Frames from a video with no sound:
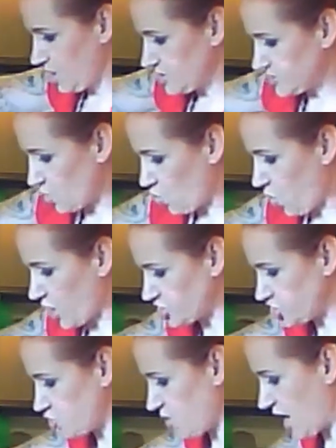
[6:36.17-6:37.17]
So
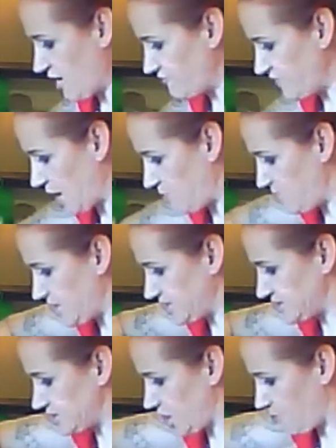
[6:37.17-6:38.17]
once you have that
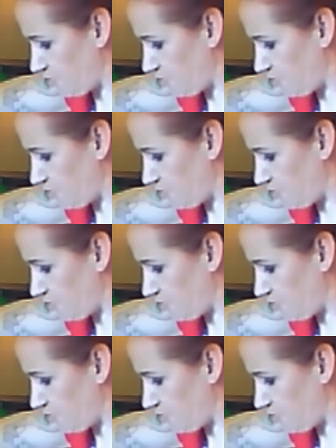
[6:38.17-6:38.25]
mixed up